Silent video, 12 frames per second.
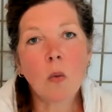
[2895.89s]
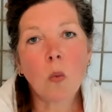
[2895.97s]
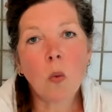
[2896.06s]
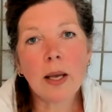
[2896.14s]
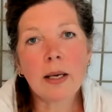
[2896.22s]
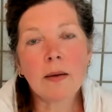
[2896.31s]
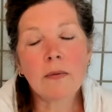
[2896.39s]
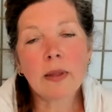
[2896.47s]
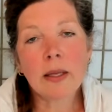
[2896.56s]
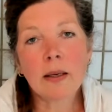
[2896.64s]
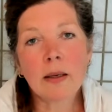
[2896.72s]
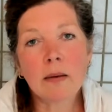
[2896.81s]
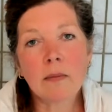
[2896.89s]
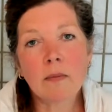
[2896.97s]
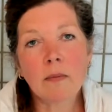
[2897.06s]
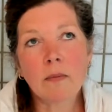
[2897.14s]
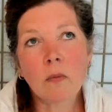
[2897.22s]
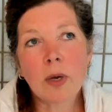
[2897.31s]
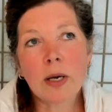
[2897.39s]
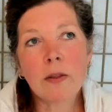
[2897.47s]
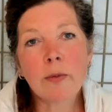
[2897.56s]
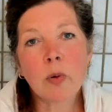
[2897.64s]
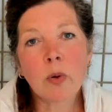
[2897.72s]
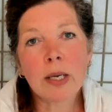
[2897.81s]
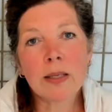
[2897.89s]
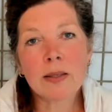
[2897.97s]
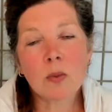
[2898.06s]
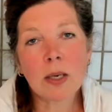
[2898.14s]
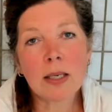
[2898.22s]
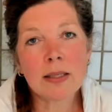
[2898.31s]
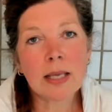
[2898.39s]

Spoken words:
one of the points was,